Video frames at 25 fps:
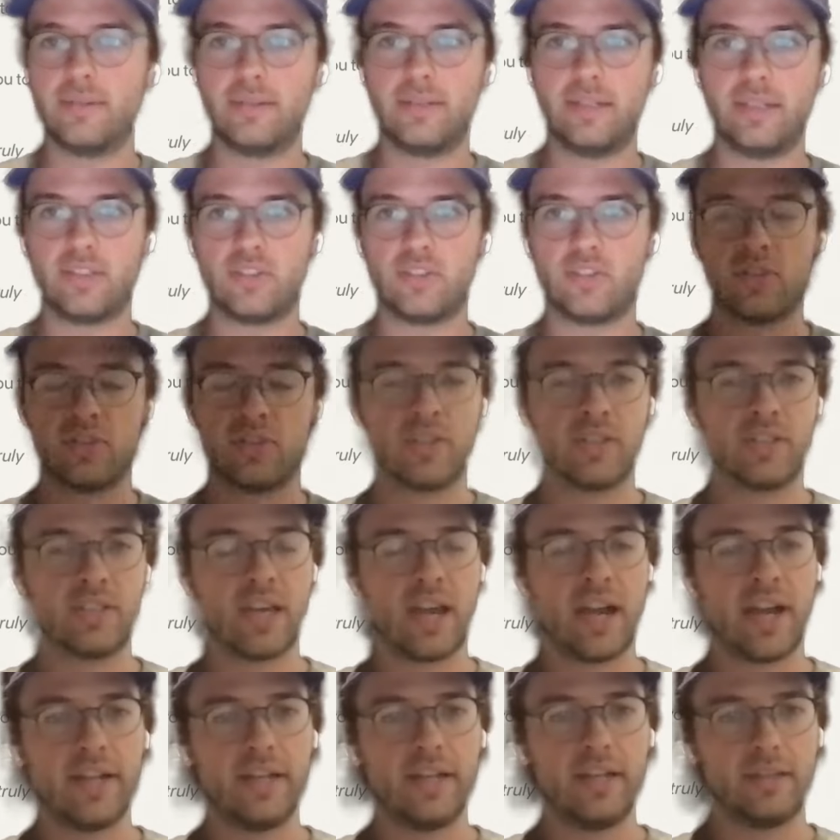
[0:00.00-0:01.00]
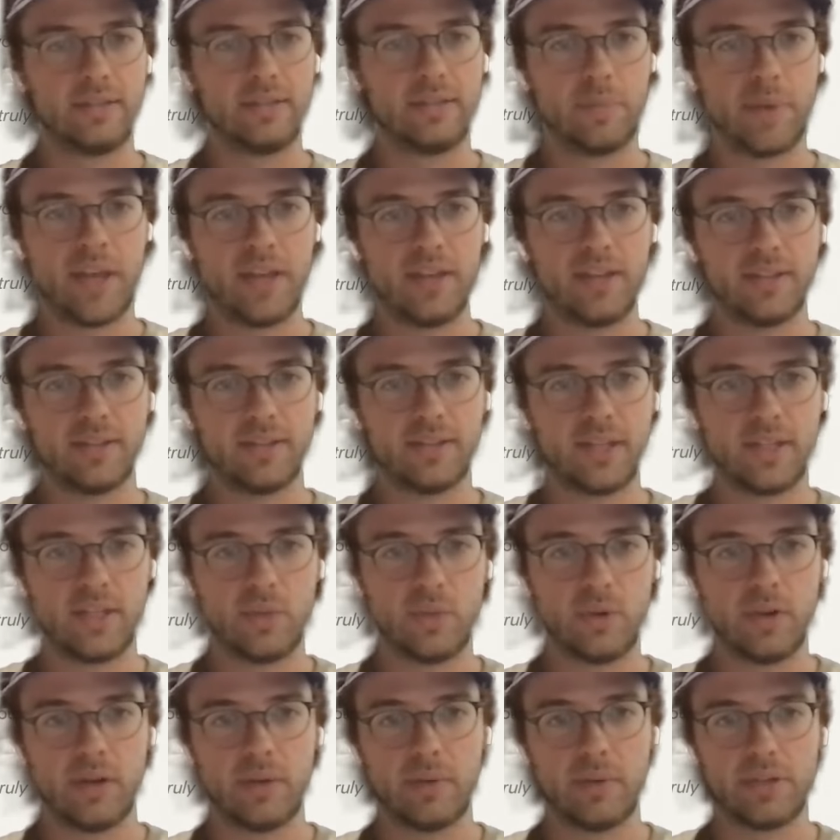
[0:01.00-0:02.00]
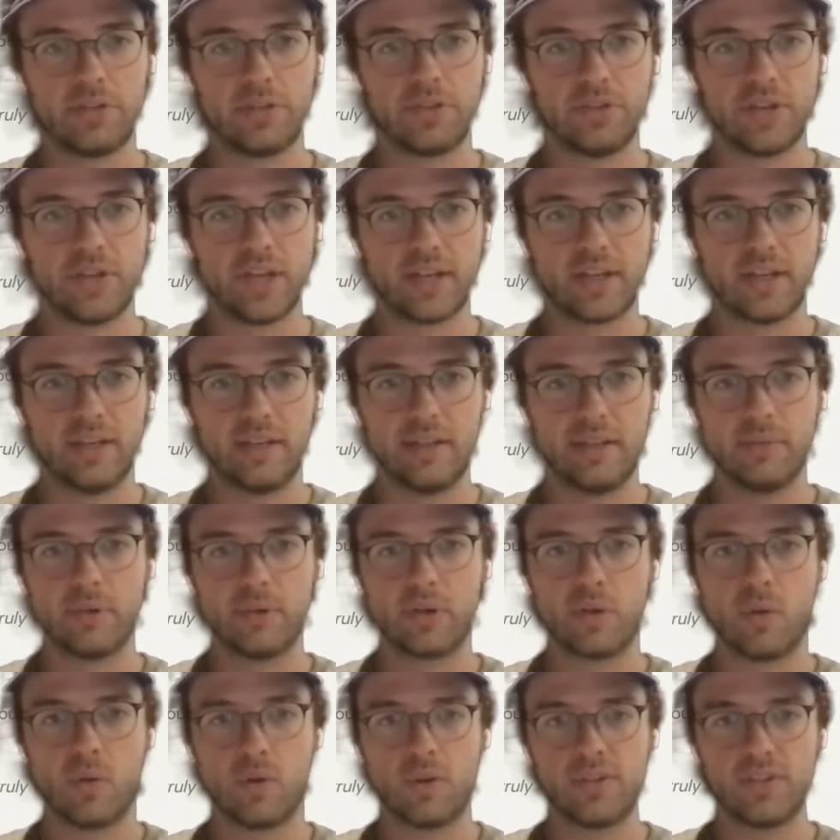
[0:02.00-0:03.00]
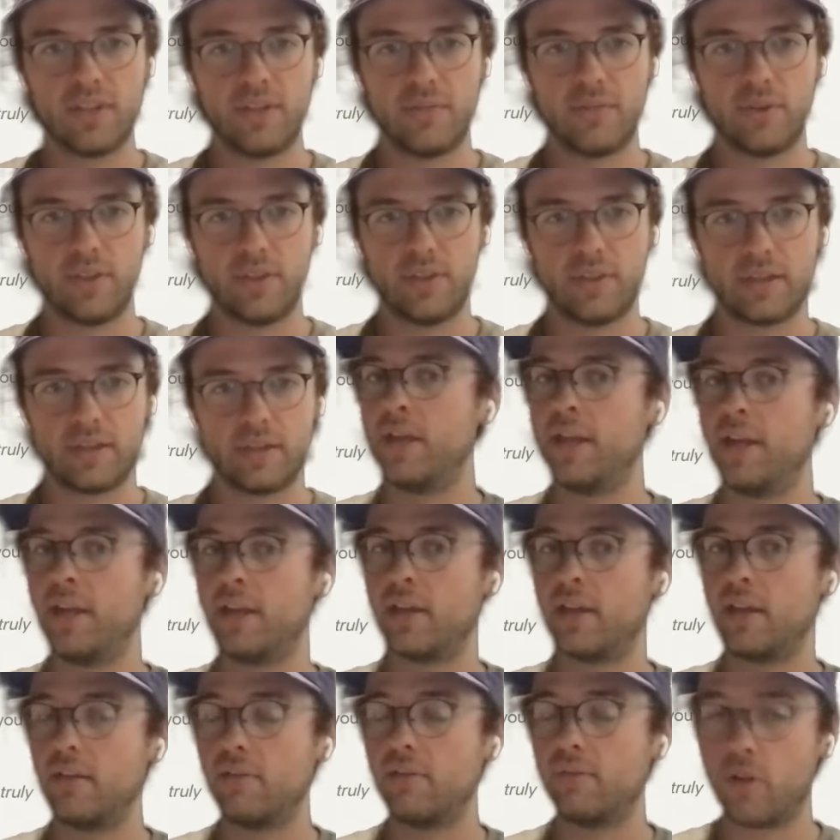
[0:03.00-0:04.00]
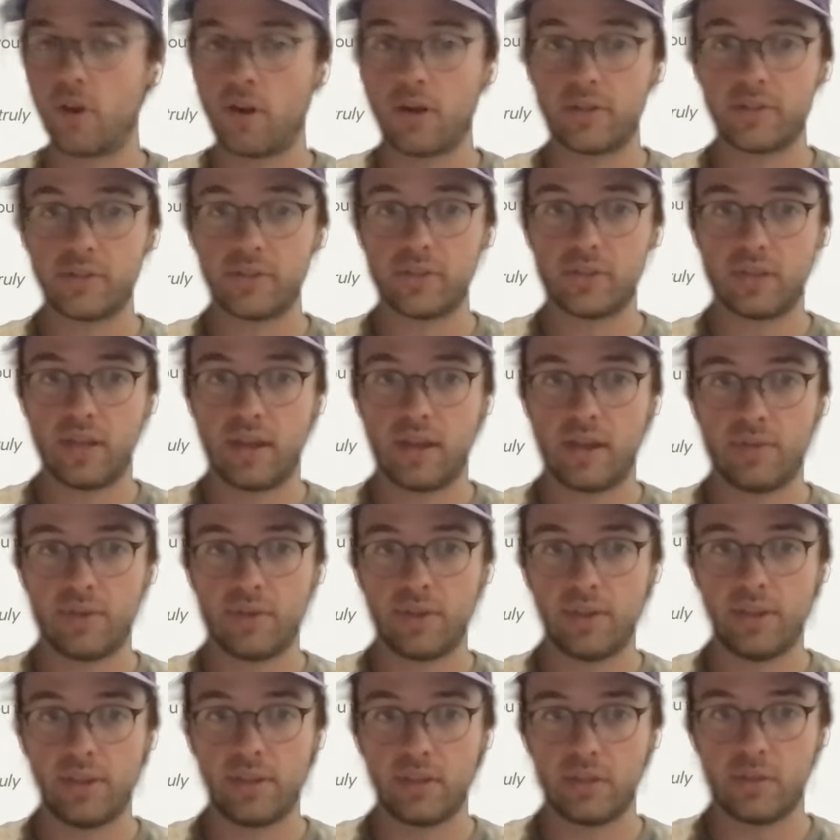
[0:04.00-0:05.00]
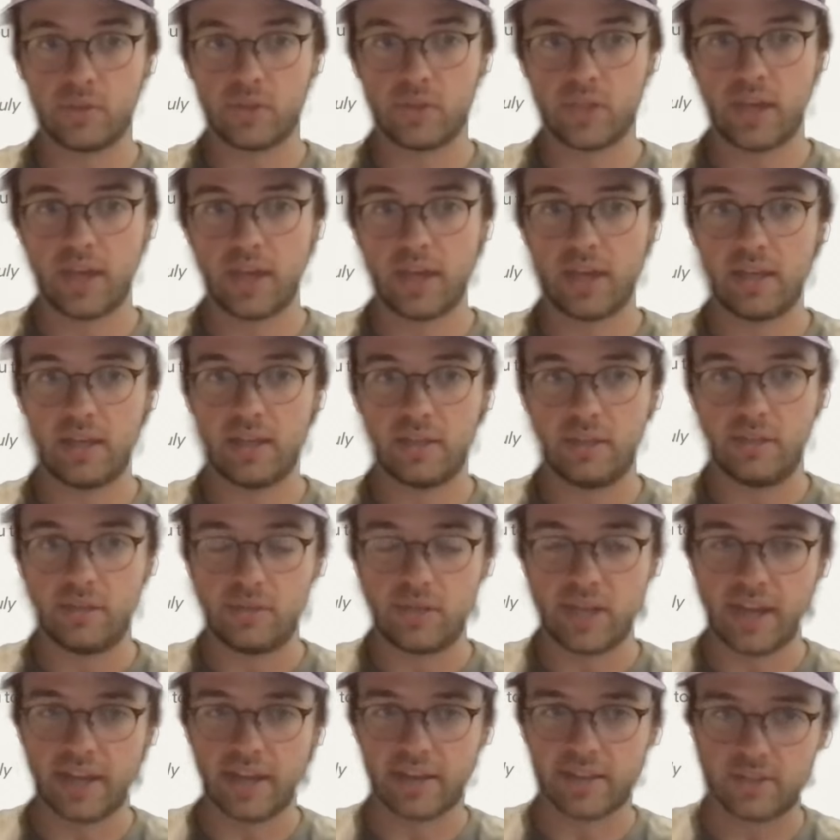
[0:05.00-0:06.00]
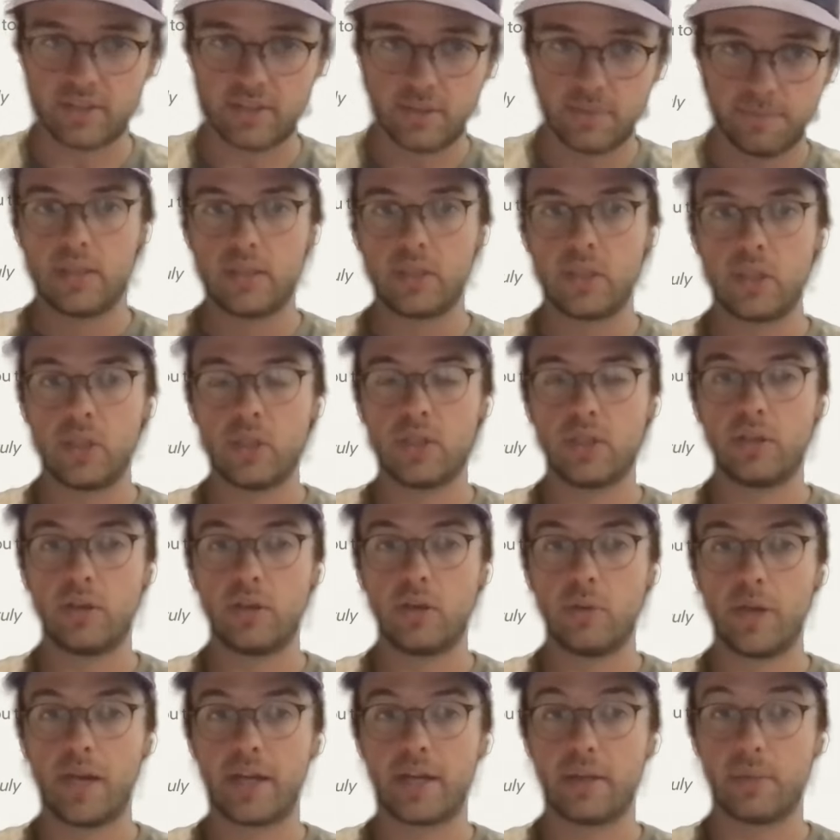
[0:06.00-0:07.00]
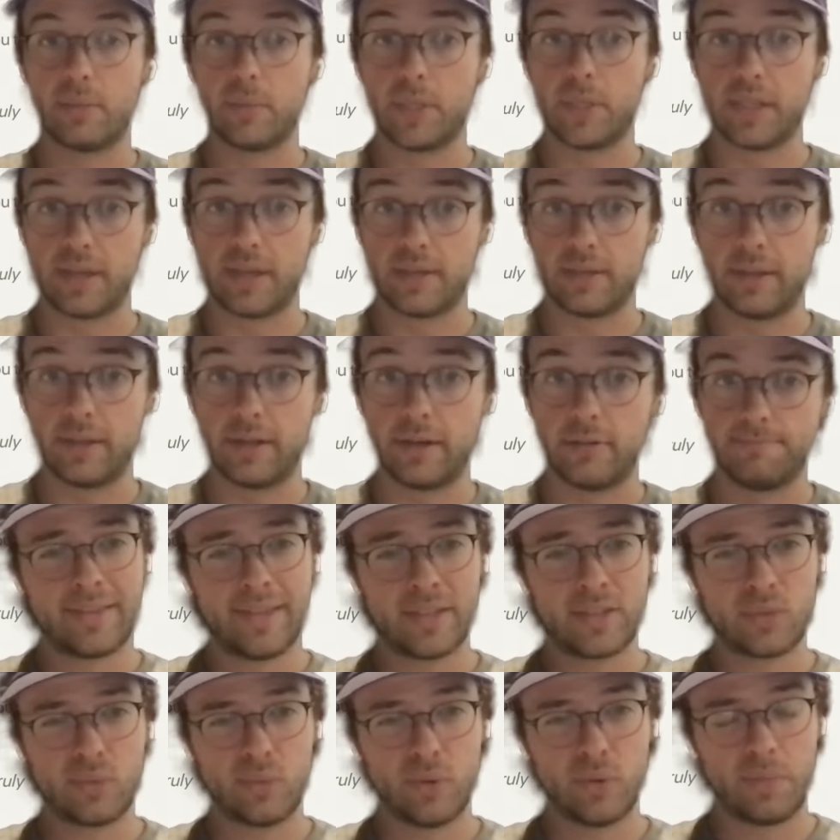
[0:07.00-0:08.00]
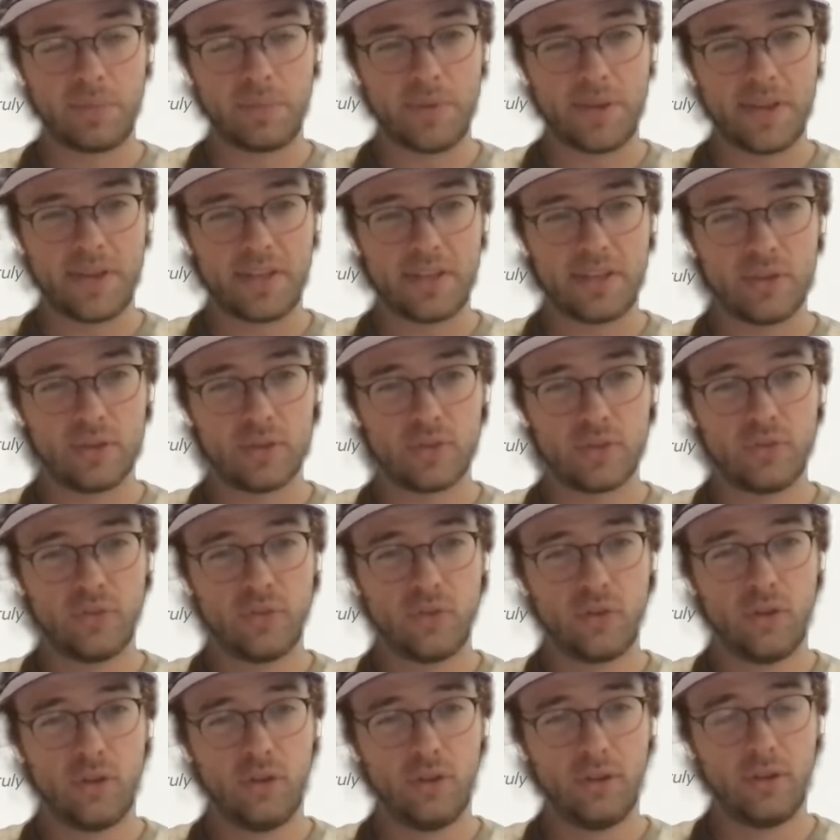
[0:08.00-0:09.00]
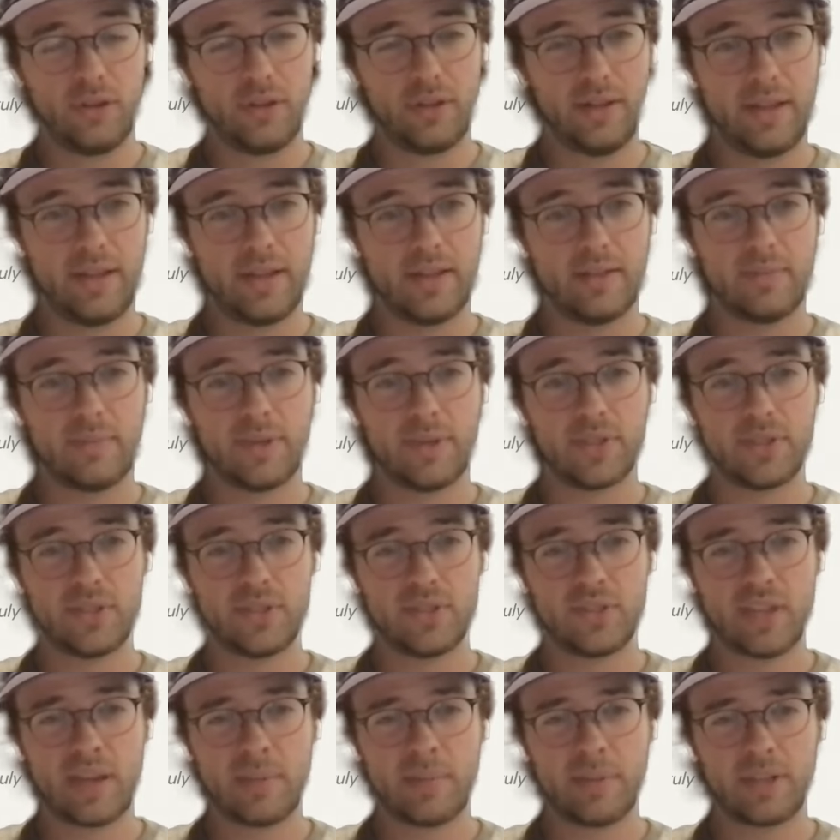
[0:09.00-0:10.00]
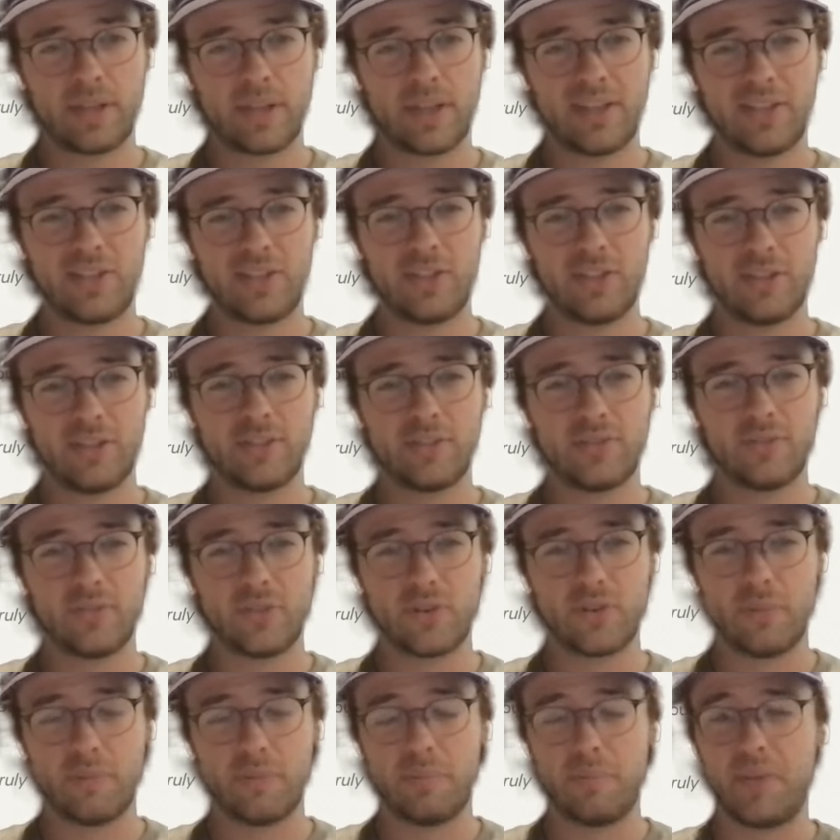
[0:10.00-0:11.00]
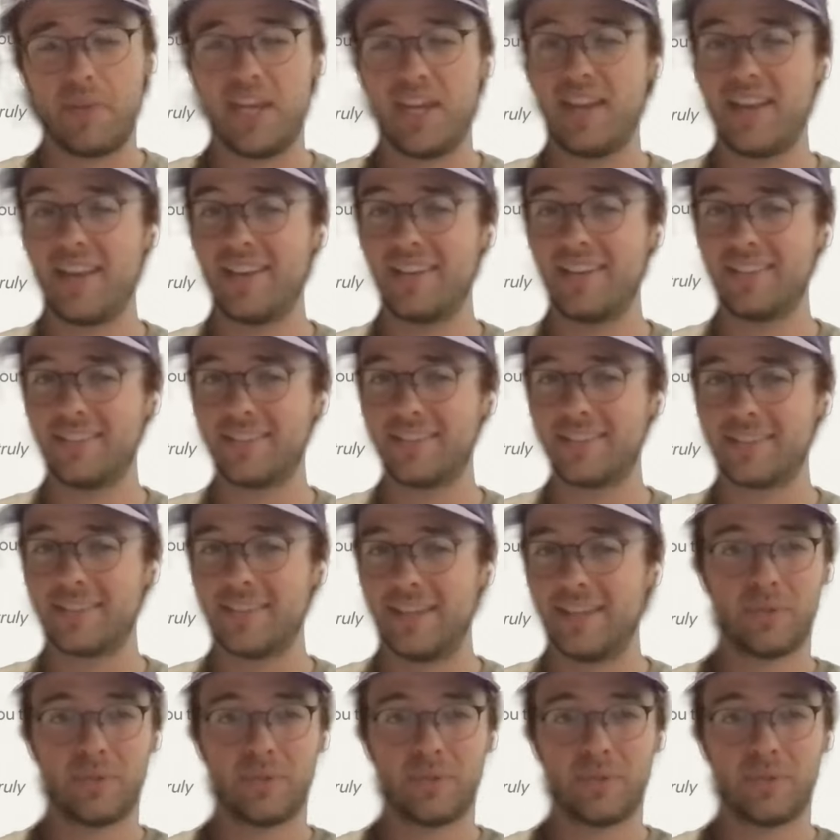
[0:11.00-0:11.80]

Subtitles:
It's just a tiny pendant that you wear around your neck that records everything, and it converts everything you say into text so you can go back and read that later. This would be useful in business applications for meetings.